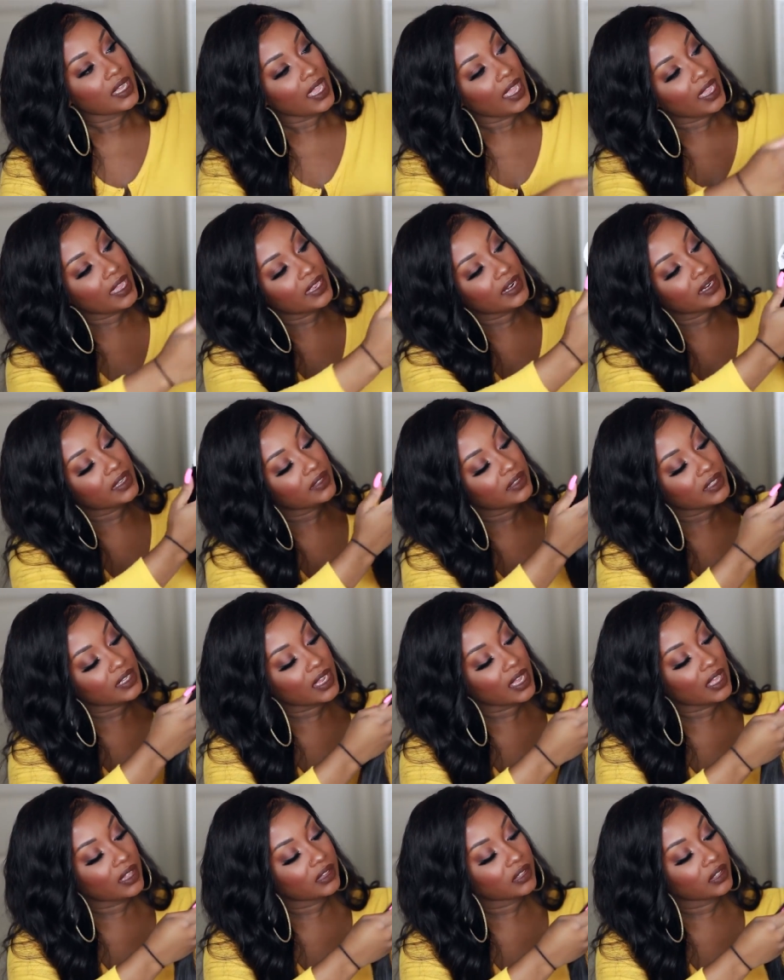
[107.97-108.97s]
And the
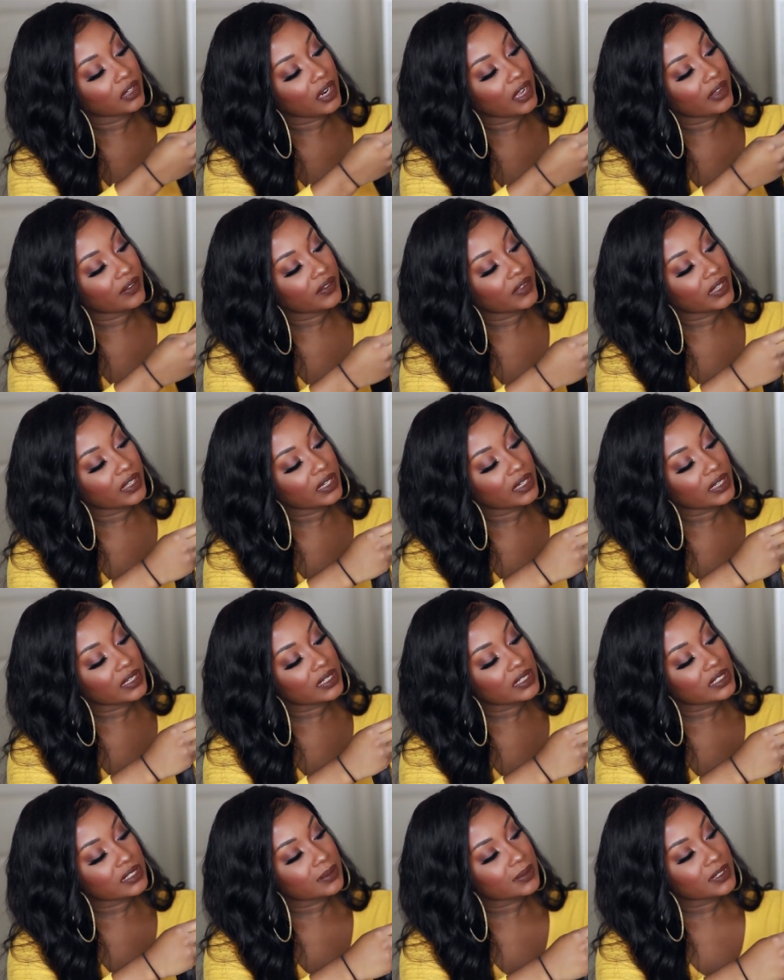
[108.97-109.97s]
color of it
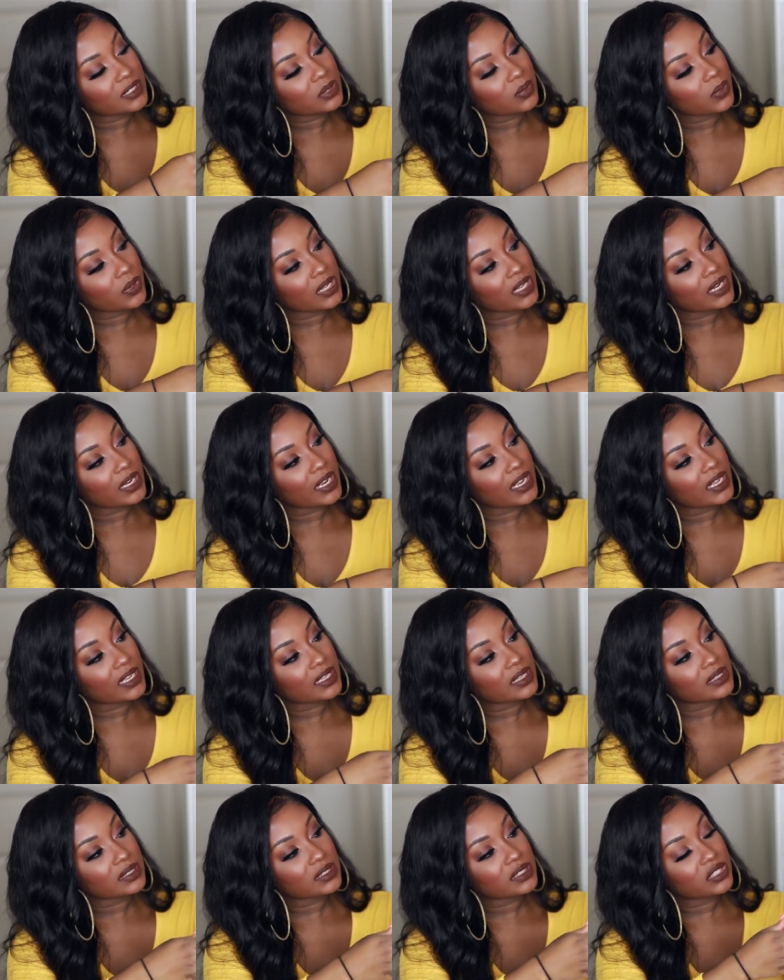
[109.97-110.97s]
is between
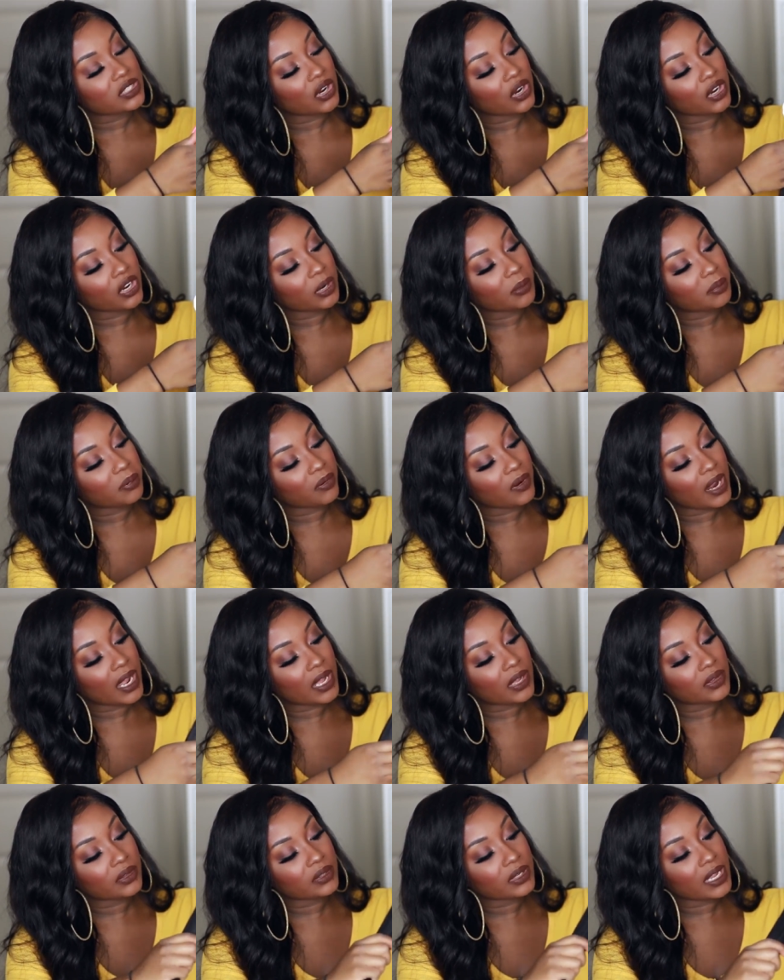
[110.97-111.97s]
a dark
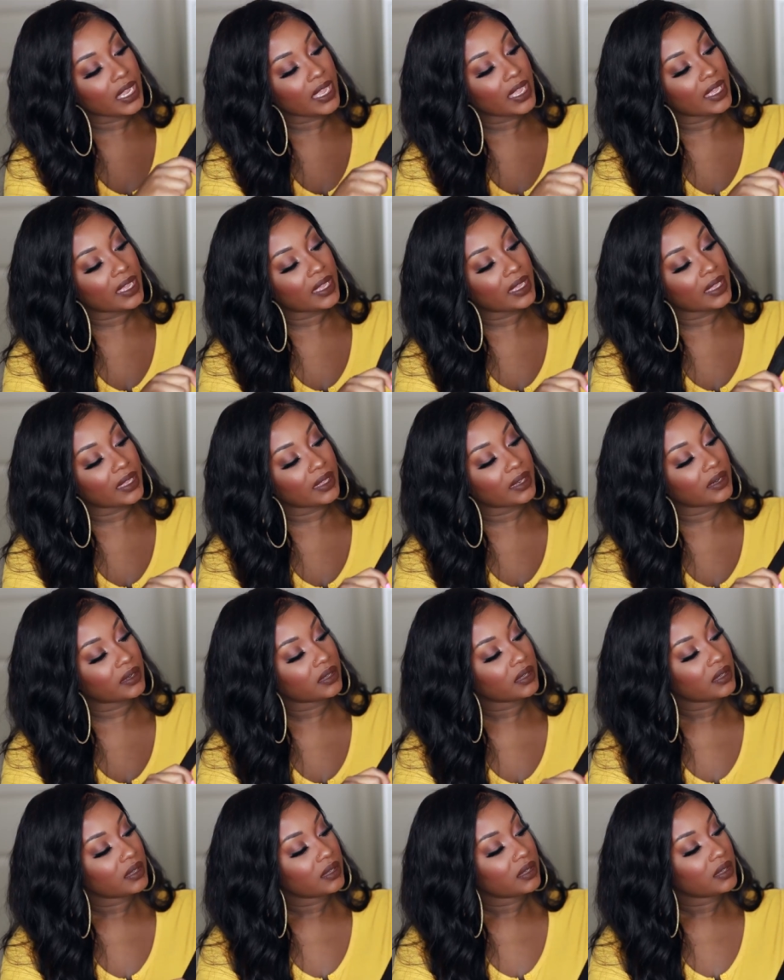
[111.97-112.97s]
brown and
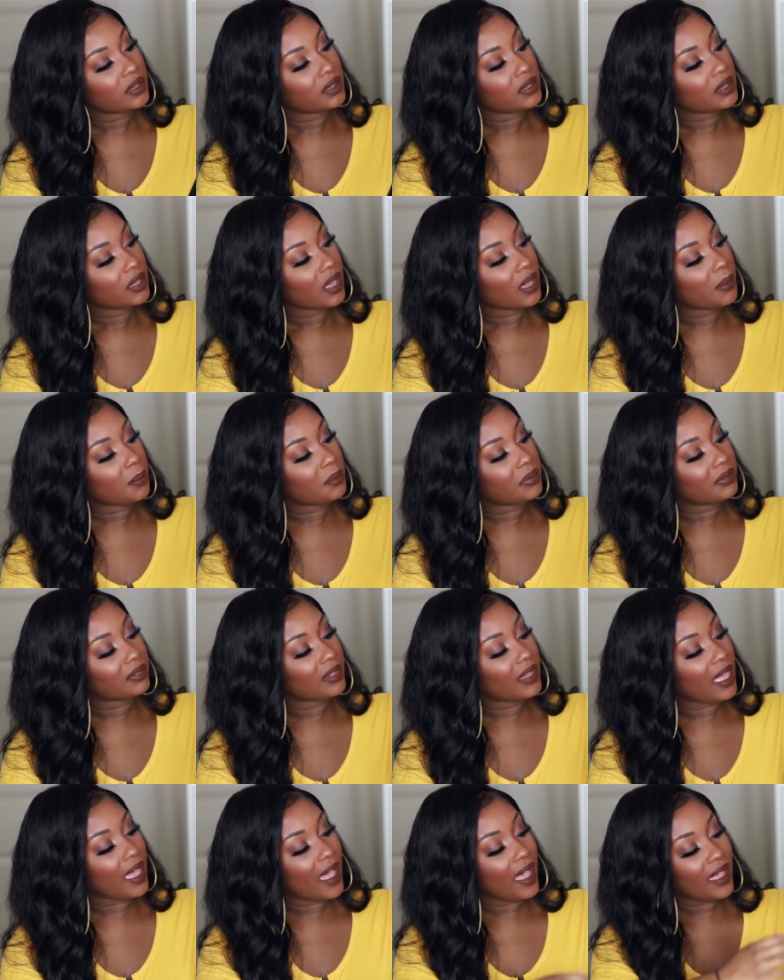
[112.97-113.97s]
a
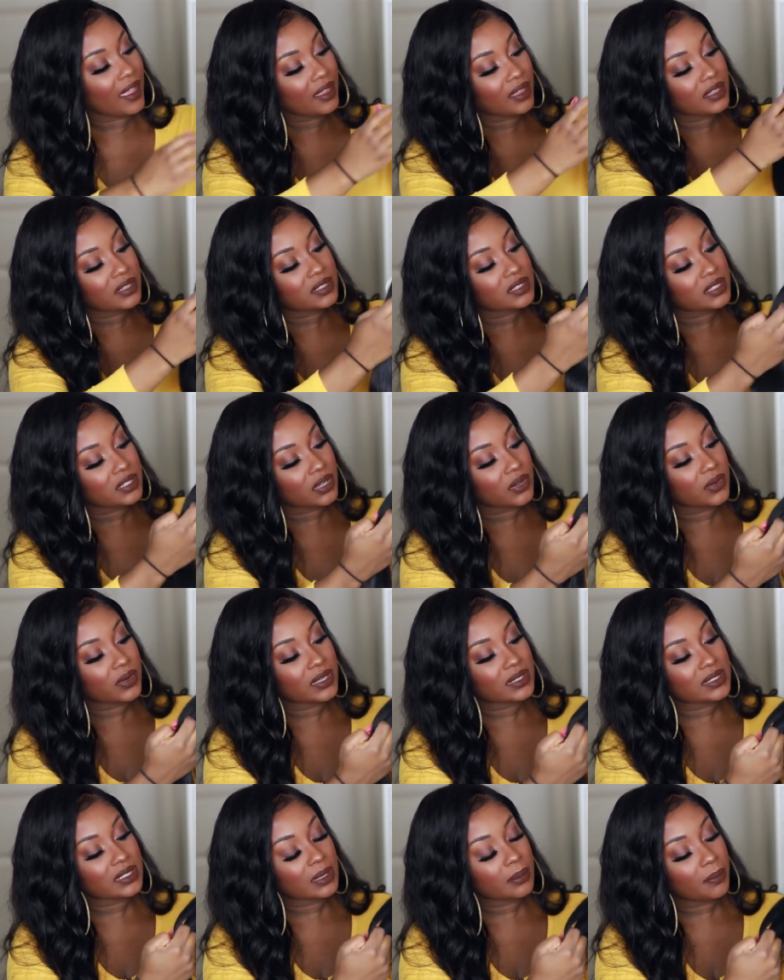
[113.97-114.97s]
black. So
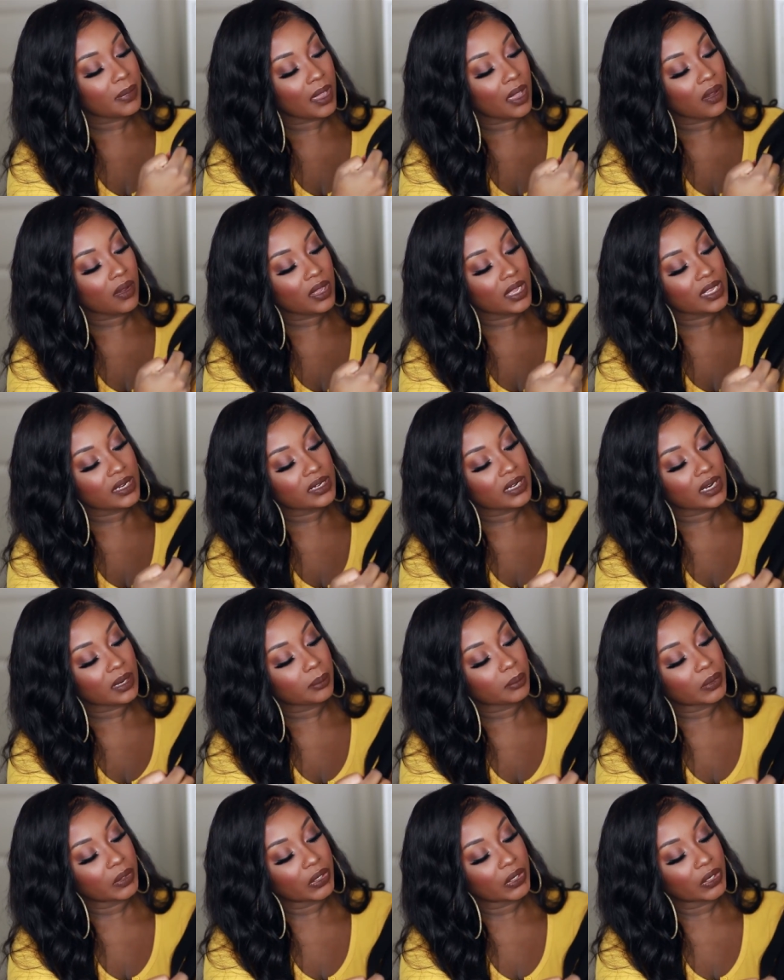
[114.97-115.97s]
it's about a
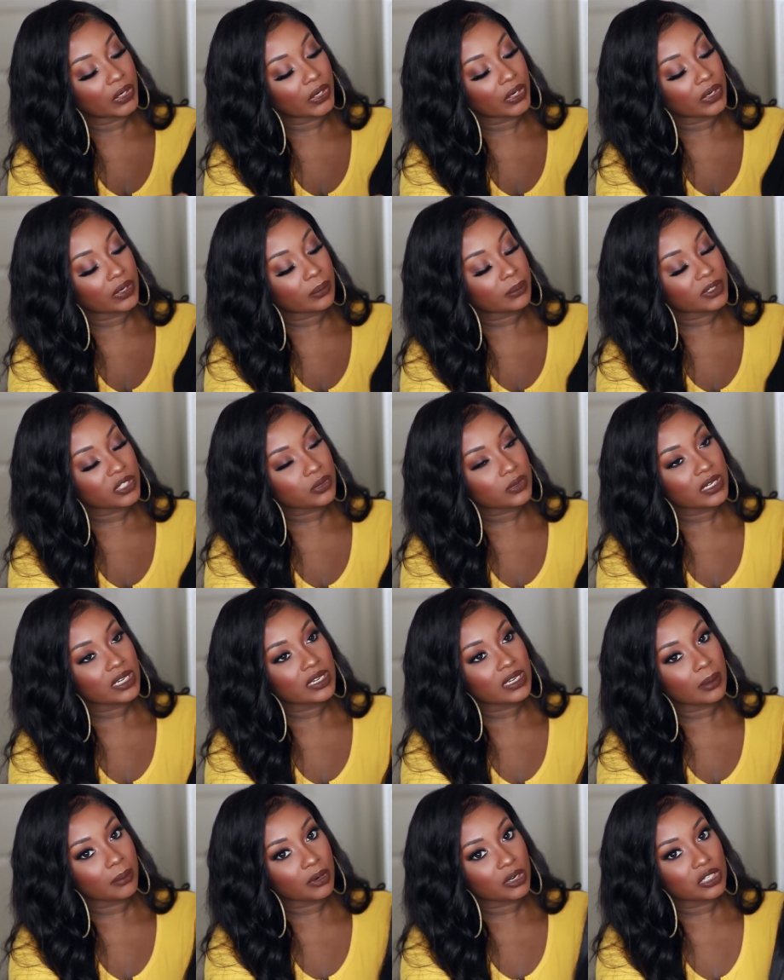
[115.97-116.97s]
number, between a
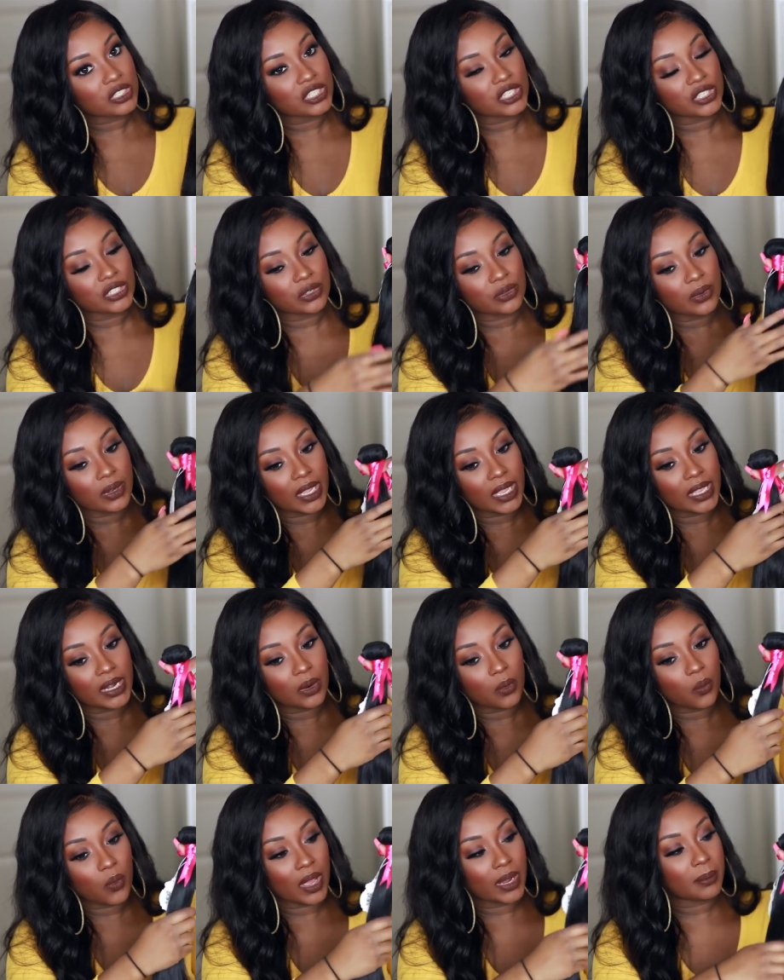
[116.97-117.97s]
number two and
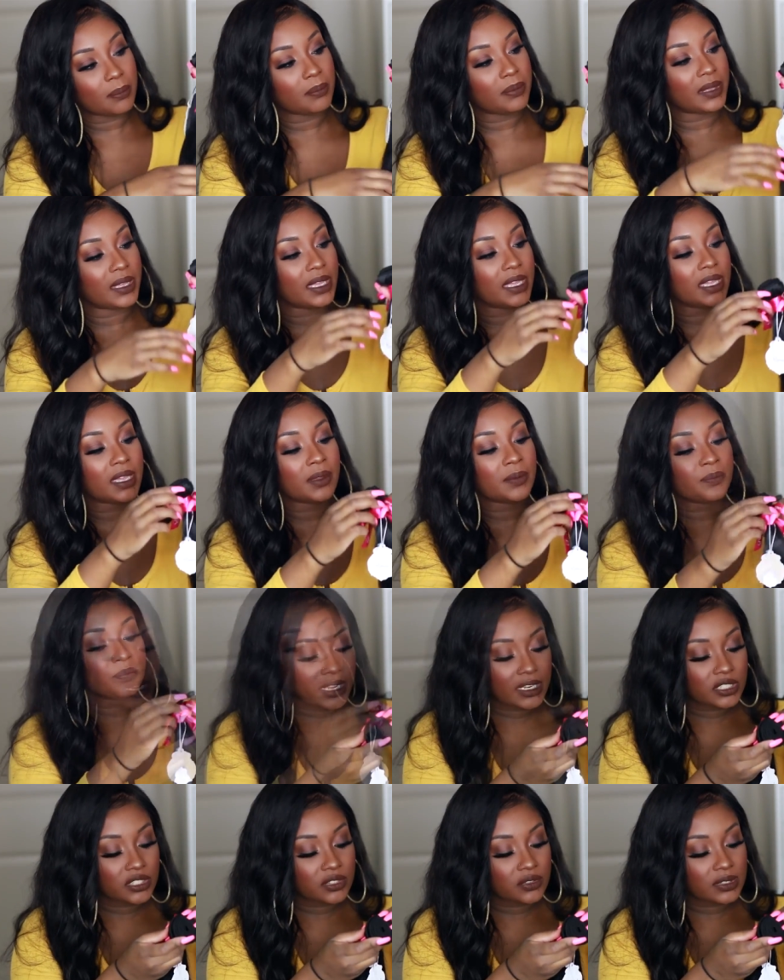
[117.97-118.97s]
a 1B. And
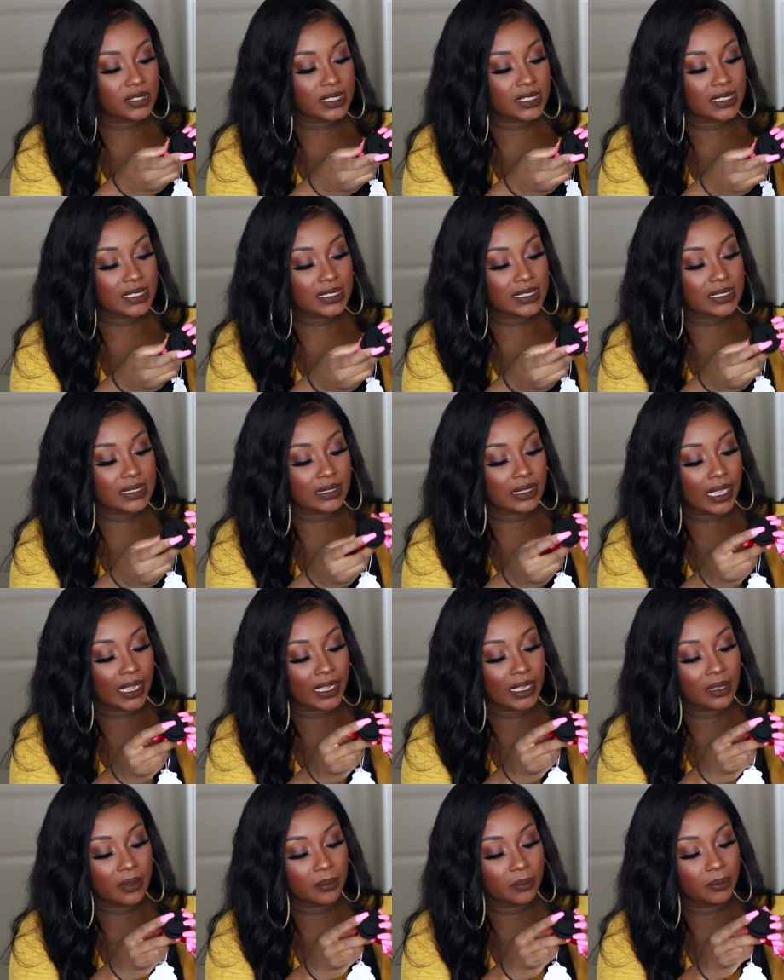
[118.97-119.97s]
I do see
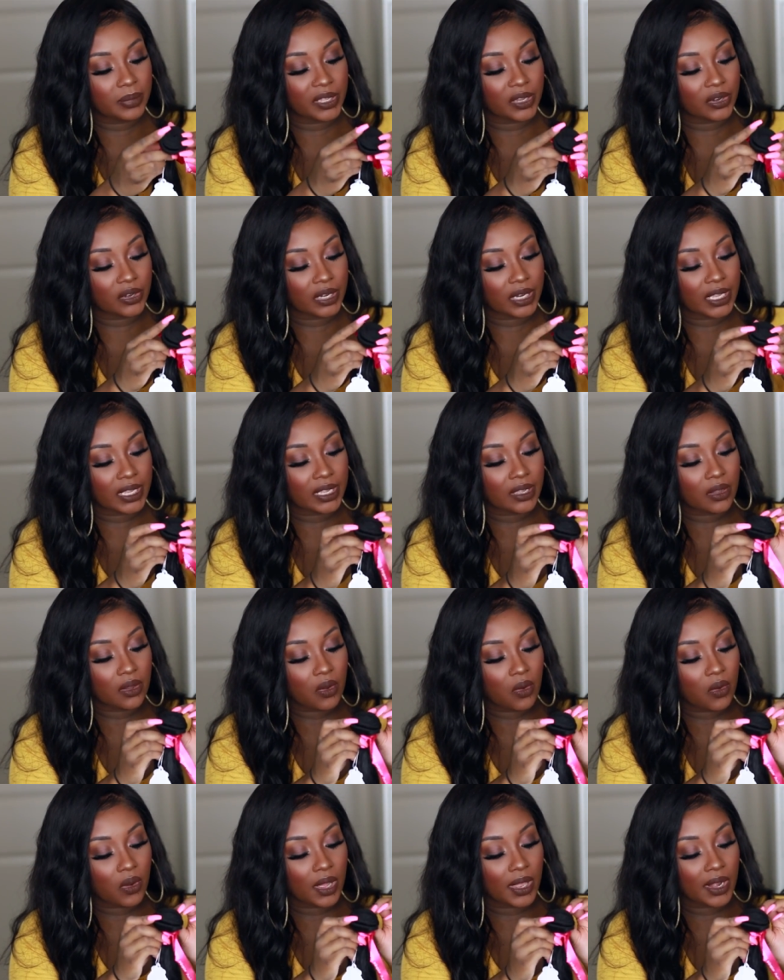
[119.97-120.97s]
slight bearding
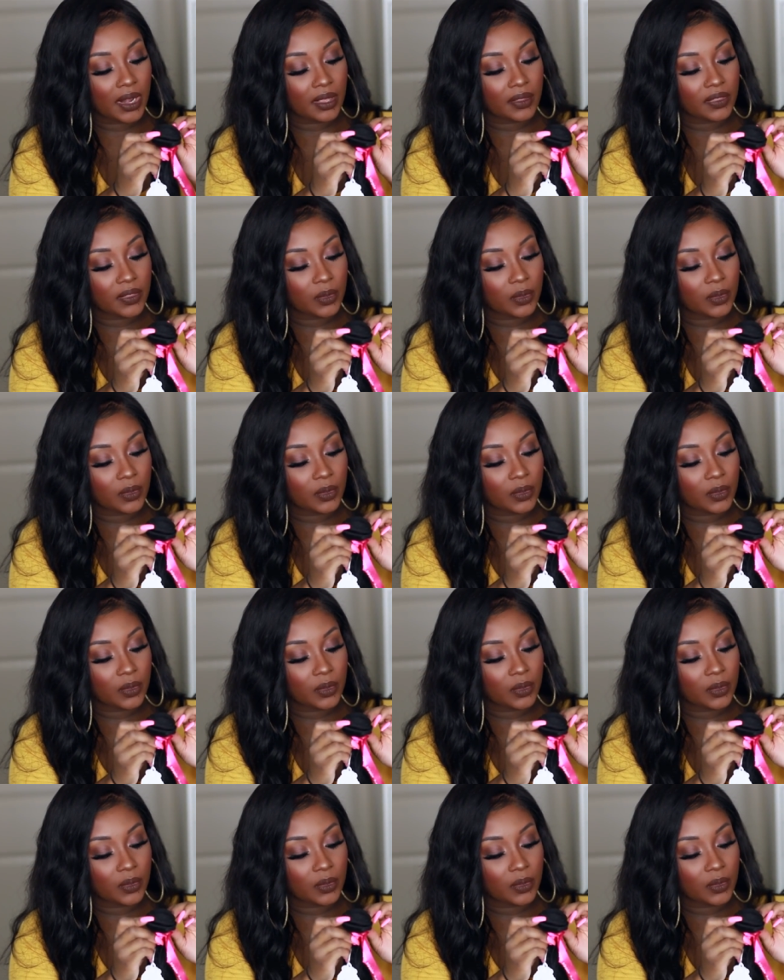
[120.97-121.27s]
on